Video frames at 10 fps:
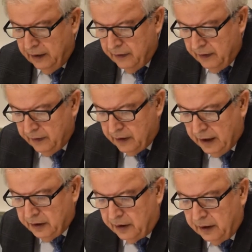this
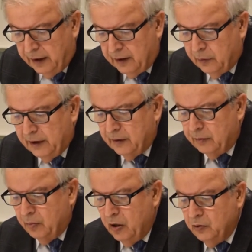country, as well as
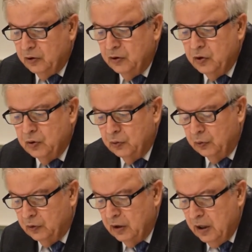mountain
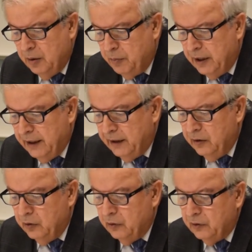Jews, began a
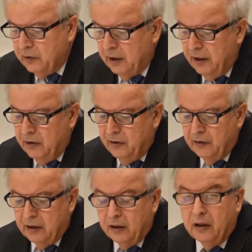new stage in
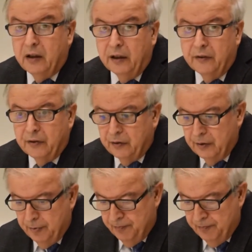their lives.